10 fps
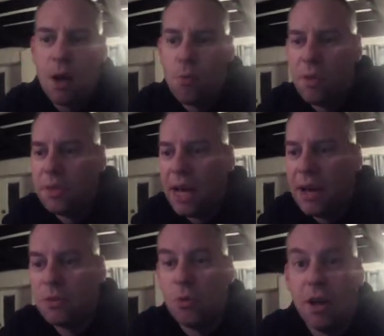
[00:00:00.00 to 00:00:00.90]

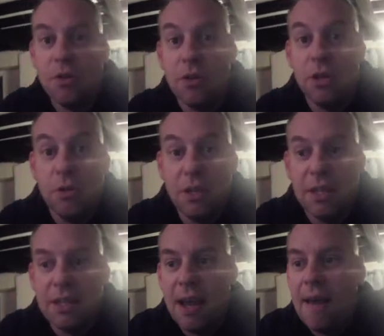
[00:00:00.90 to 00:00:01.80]
1,100
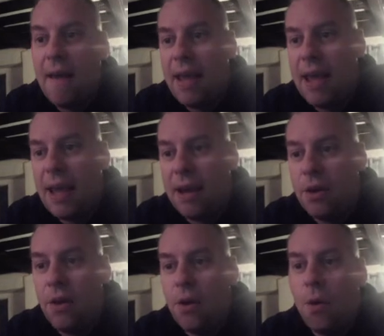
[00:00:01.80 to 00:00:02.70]
newtons
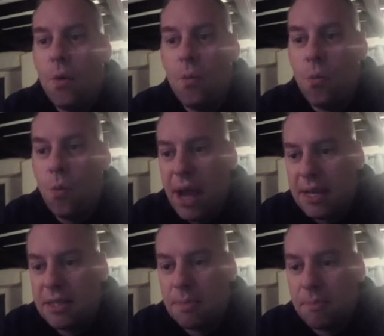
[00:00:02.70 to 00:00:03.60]
in
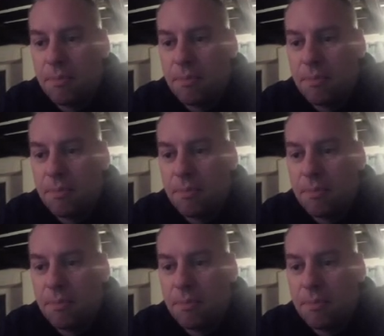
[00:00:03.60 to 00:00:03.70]
weight.